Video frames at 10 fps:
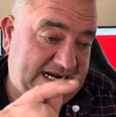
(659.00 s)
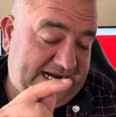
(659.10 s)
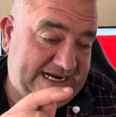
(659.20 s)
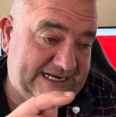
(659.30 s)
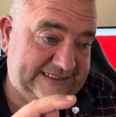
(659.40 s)

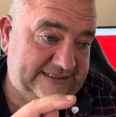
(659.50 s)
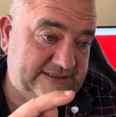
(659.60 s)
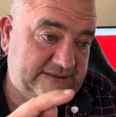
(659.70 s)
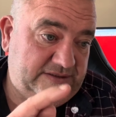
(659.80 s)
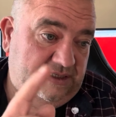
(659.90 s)

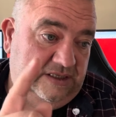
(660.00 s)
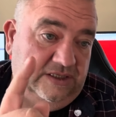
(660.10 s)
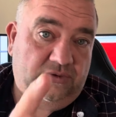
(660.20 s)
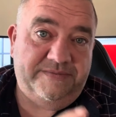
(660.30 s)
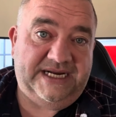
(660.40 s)
And a
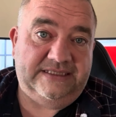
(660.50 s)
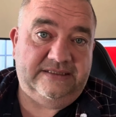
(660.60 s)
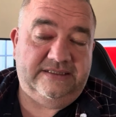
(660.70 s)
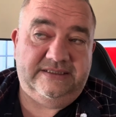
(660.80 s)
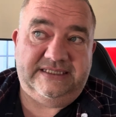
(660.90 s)
little reminder
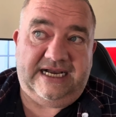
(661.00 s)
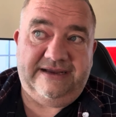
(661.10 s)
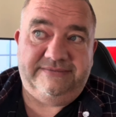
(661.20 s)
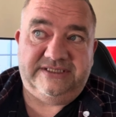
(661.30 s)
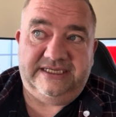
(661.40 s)
that the
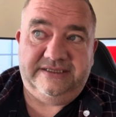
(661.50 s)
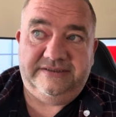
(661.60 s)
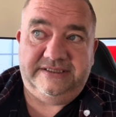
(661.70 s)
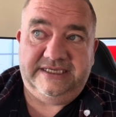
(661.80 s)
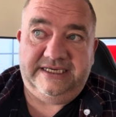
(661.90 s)
Times said the
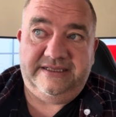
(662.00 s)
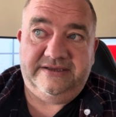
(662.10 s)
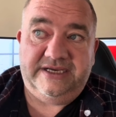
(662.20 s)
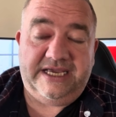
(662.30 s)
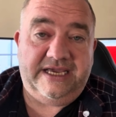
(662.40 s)
other day
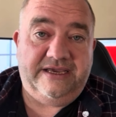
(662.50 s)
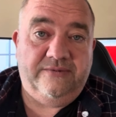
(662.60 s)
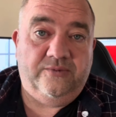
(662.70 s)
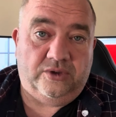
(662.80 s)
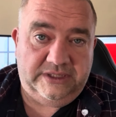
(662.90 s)
that he
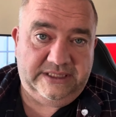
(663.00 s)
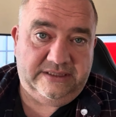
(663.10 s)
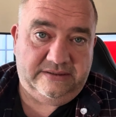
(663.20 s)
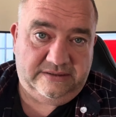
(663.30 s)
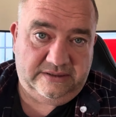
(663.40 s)
wanted
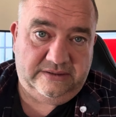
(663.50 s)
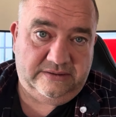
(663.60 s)
to go